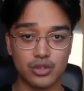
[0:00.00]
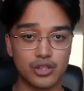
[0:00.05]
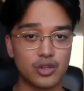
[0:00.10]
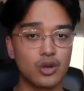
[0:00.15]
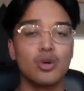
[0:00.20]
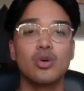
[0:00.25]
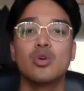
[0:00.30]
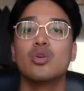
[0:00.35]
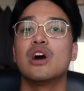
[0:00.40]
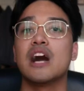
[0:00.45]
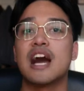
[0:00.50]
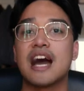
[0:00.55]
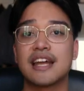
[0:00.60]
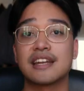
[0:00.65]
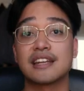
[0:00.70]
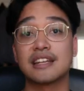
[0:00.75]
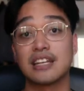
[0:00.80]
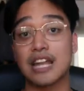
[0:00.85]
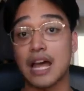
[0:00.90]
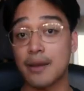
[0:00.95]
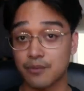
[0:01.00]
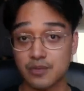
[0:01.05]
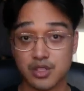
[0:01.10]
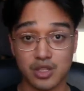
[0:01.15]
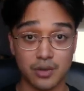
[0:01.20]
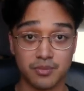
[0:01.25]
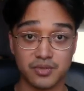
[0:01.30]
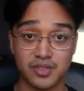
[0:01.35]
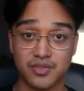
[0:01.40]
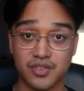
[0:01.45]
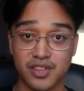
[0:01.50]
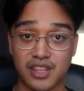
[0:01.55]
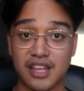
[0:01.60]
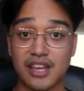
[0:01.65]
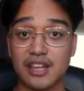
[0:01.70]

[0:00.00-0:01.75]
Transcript: we all had laptops for that.